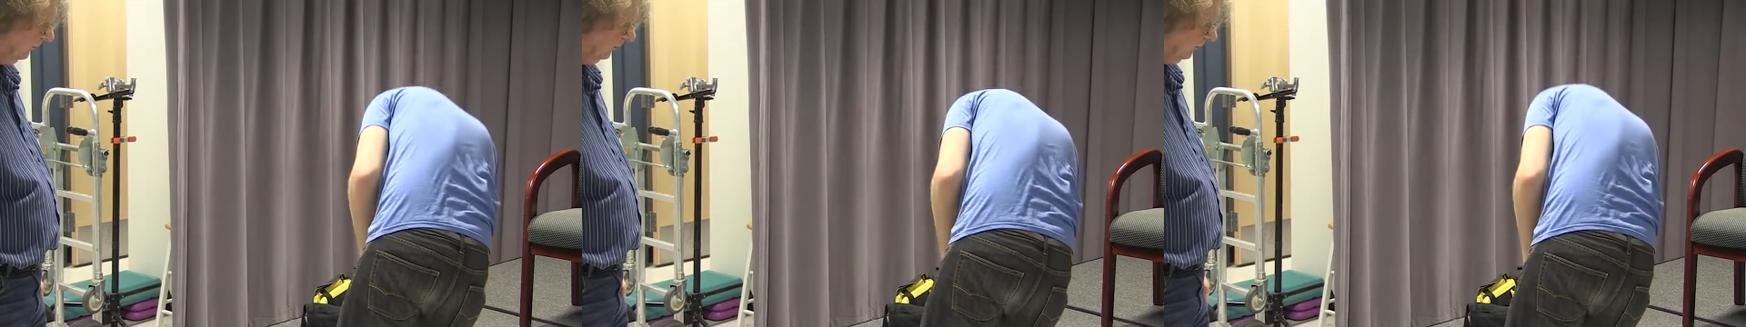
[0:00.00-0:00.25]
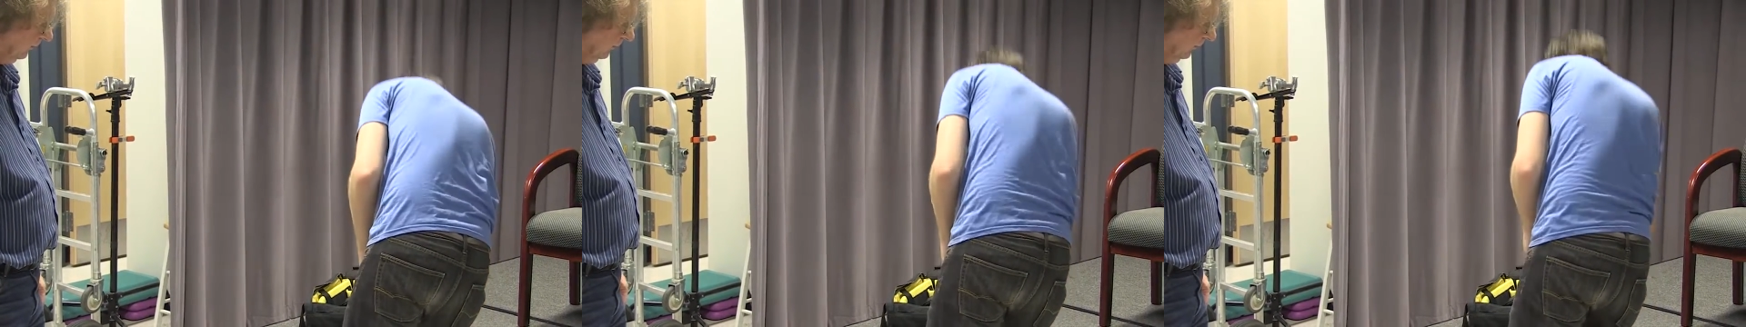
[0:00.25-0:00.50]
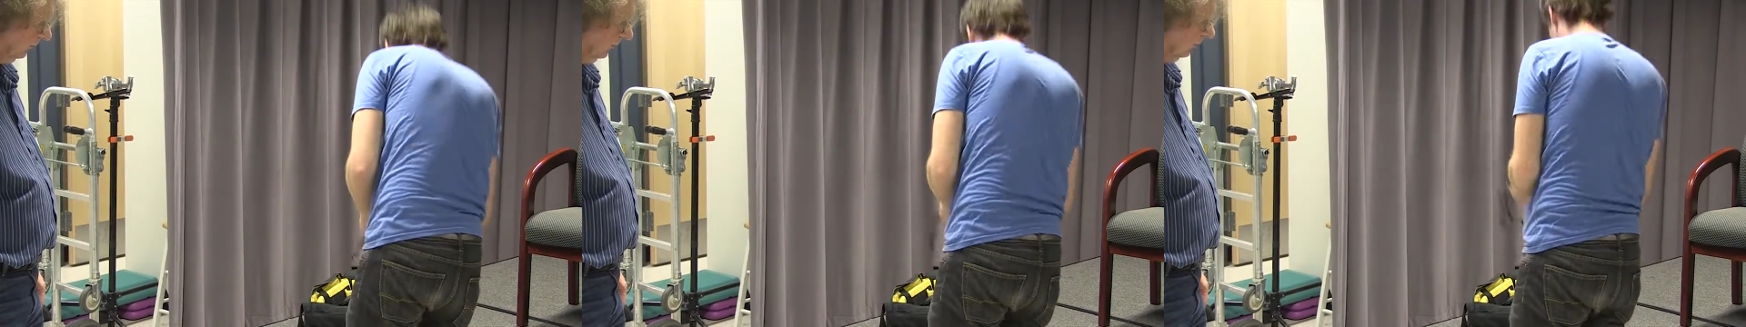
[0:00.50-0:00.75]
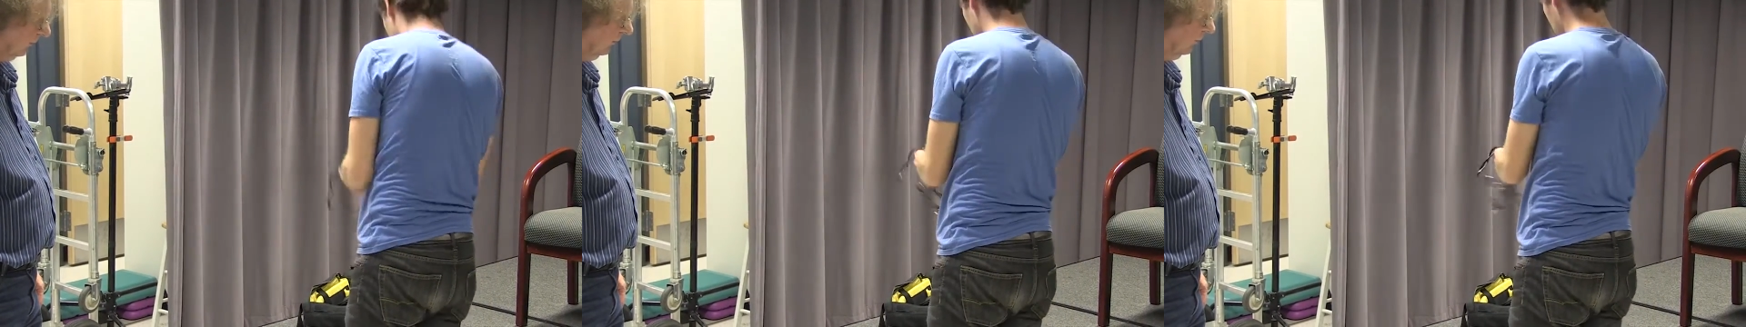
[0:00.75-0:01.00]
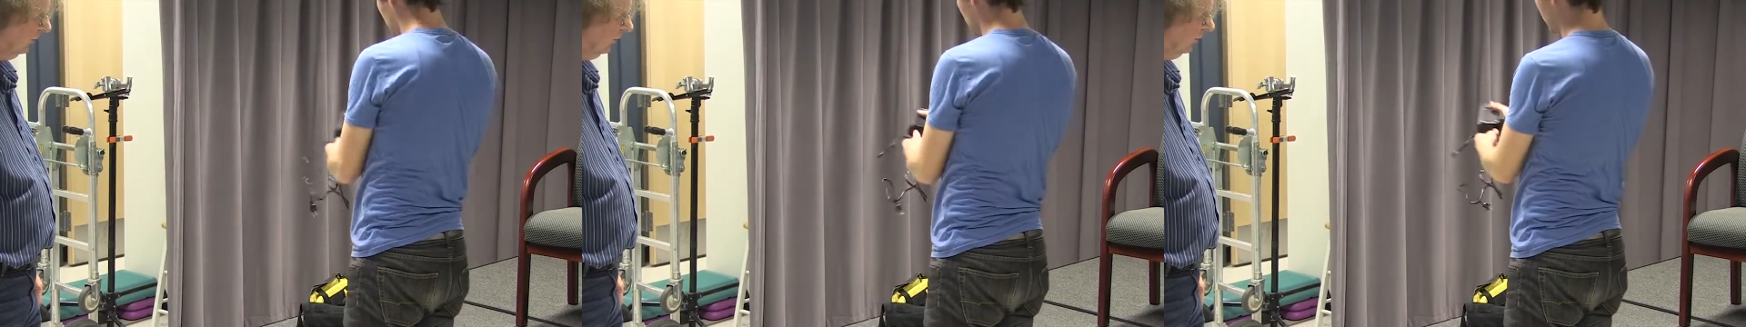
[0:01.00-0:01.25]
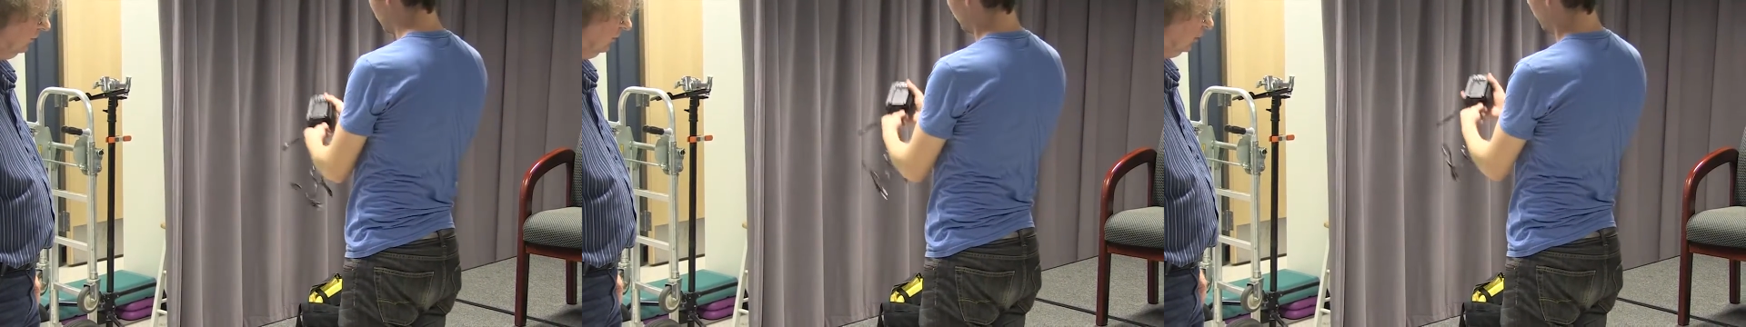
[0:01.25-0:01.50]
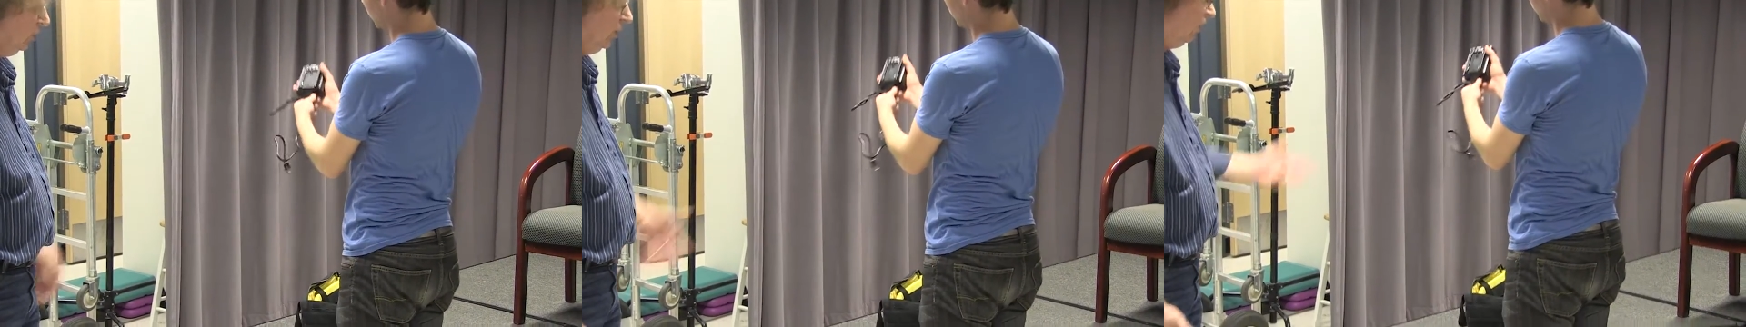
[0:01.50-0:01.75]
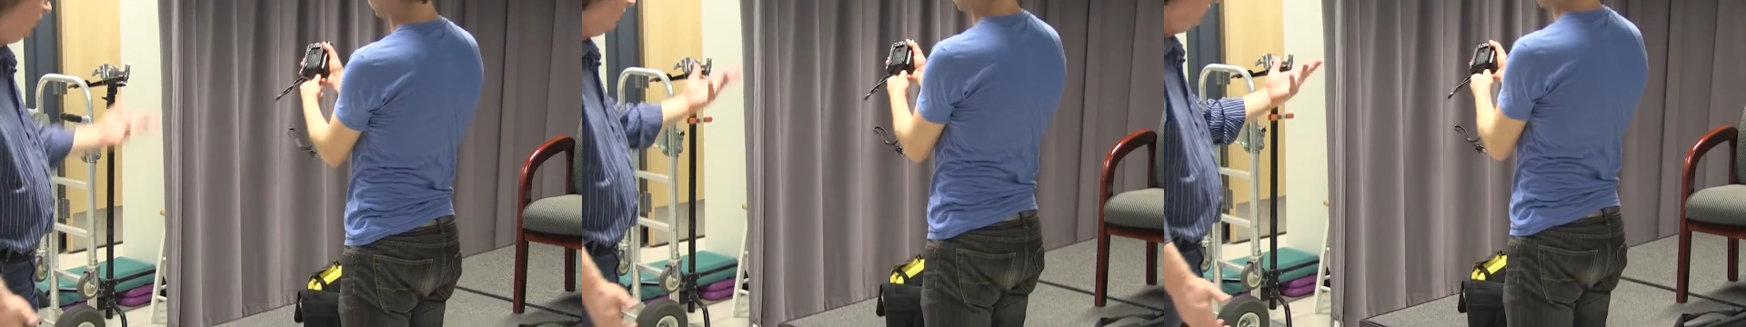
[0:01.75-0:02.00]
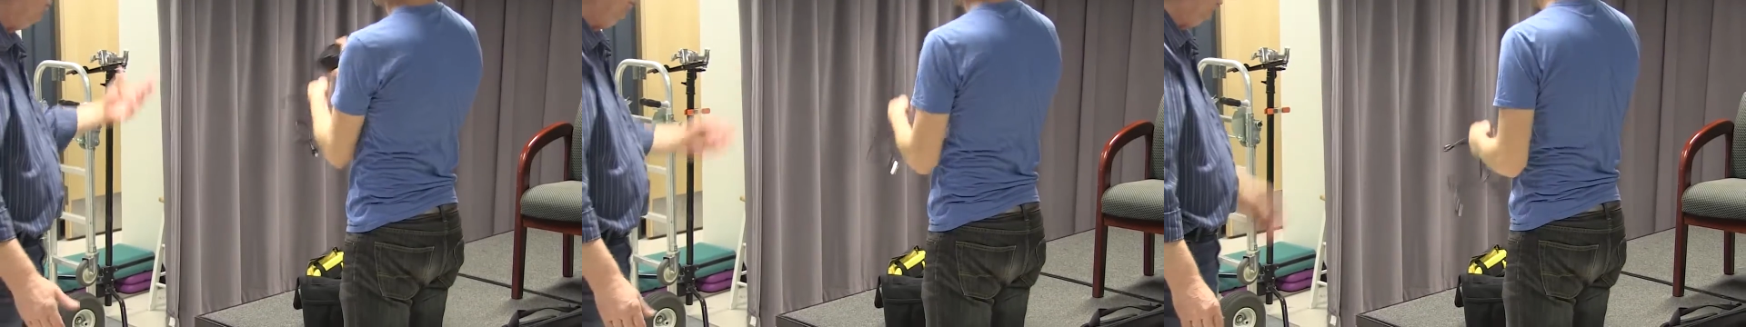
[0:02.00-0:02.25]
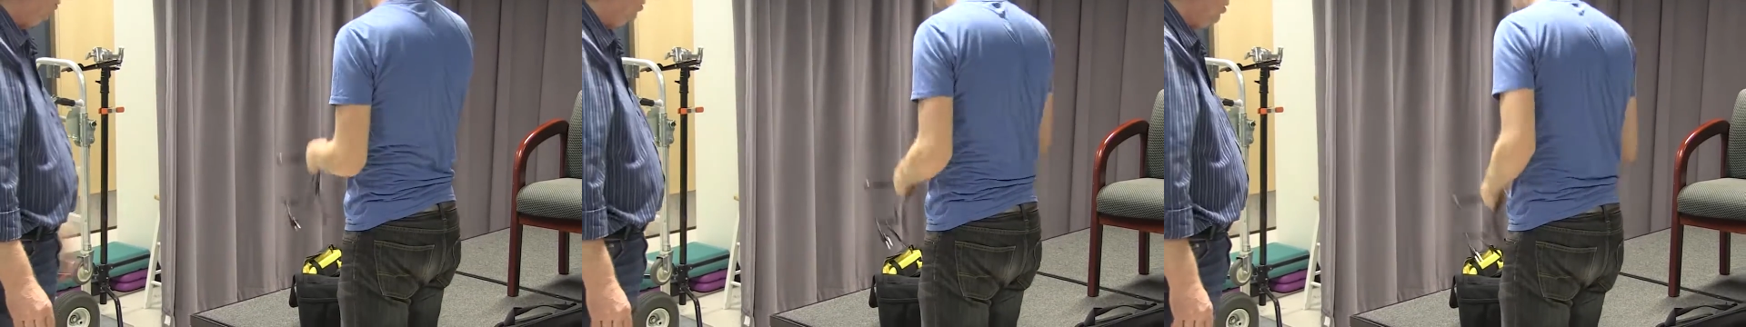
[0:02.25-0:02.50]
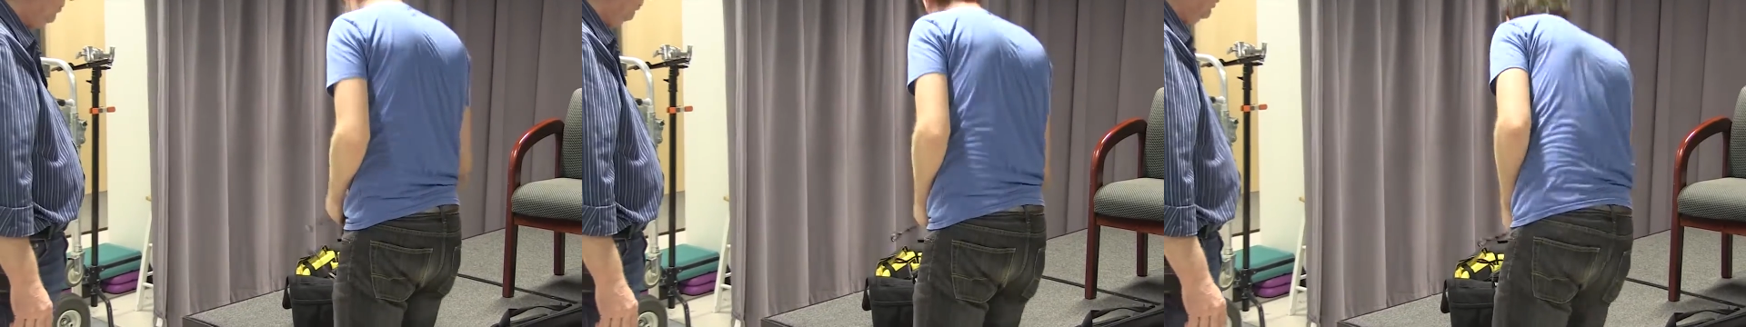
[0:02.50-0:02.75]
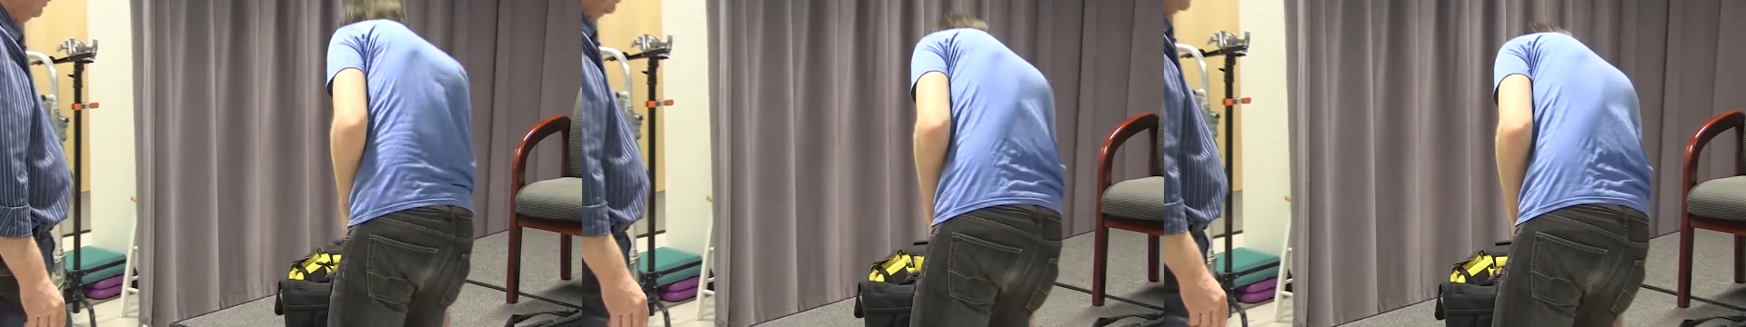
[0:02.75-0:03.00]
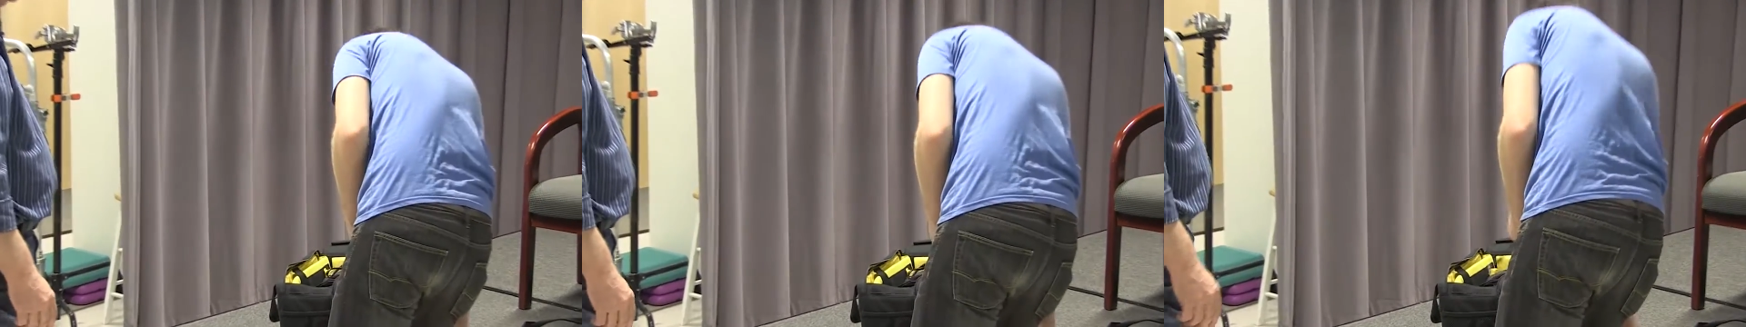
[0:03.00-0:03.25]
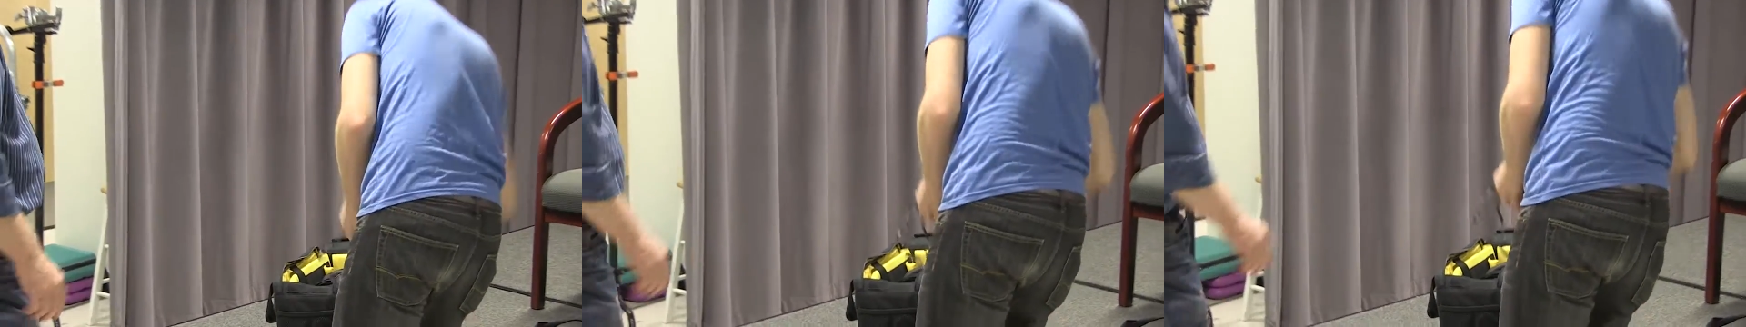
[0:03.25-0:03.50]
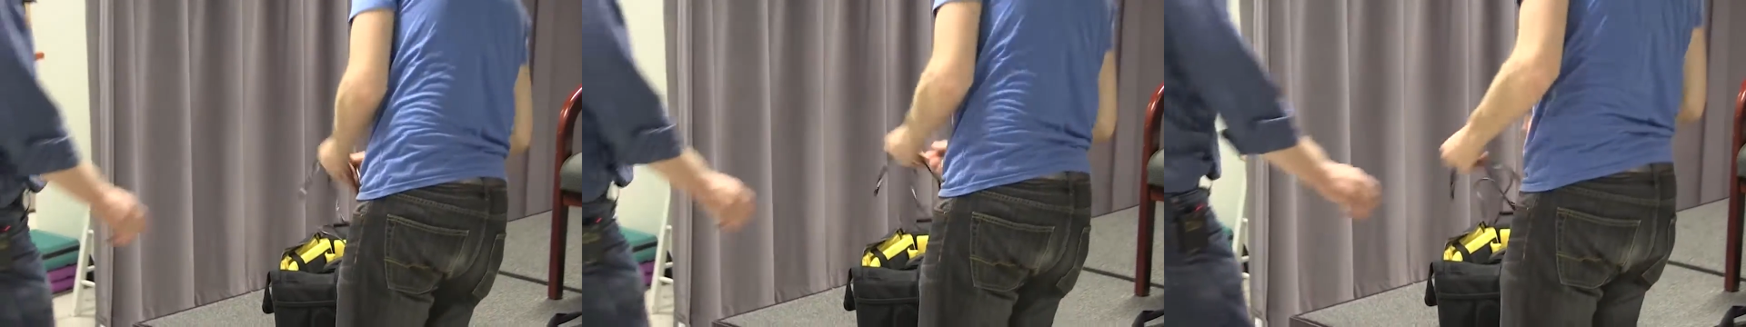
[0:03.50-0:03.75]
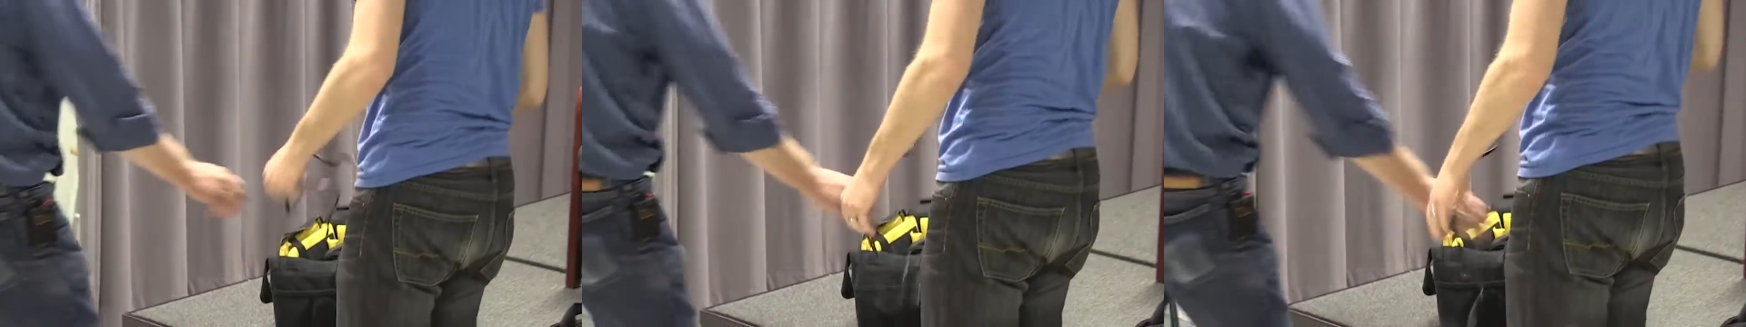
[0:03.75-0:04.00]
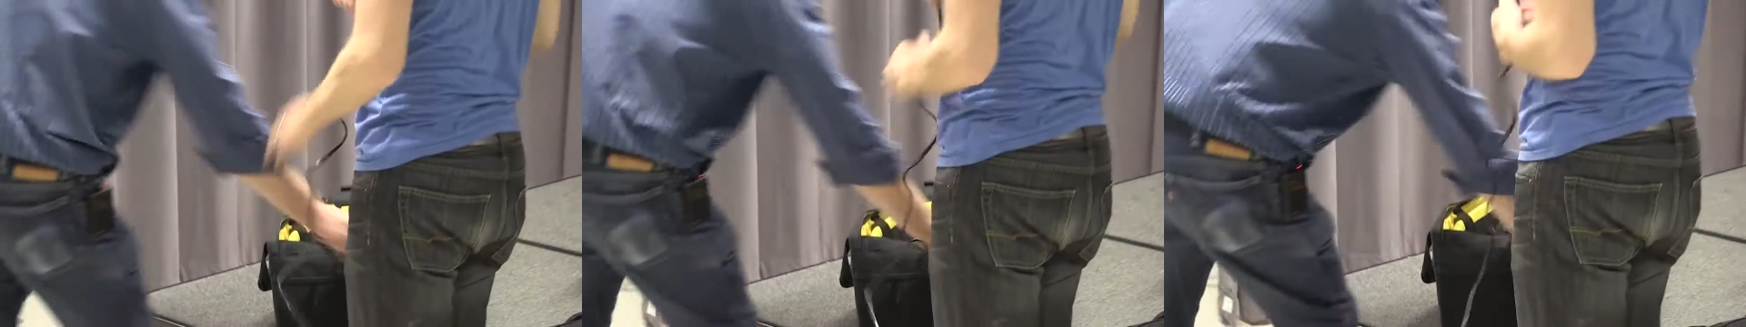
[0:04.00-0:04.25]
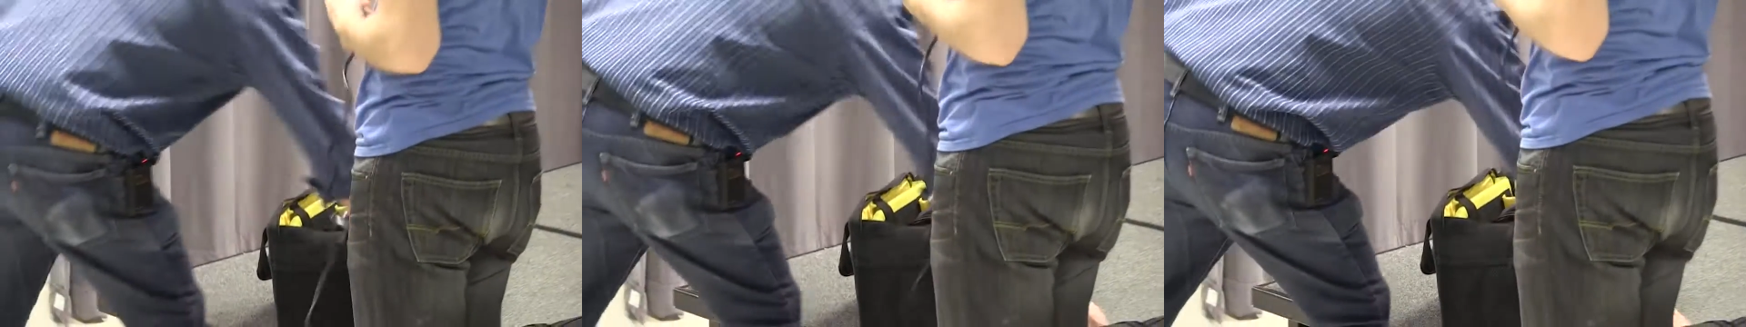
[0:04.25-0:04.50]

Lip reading: Nobody's mouth can be seen.